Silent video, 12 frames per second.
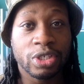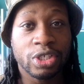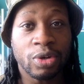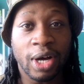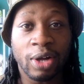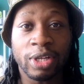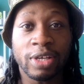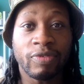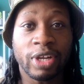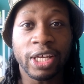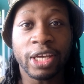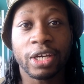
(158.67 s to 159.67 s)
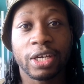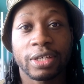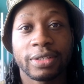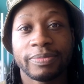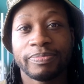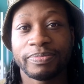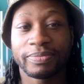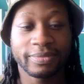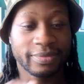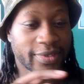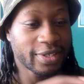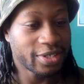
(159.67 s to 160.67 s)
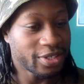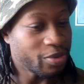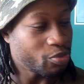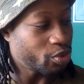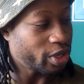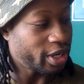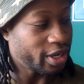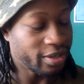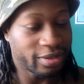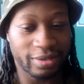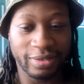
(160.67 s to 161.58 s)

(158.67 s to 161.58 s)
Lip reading: so I'll leave a link somewhere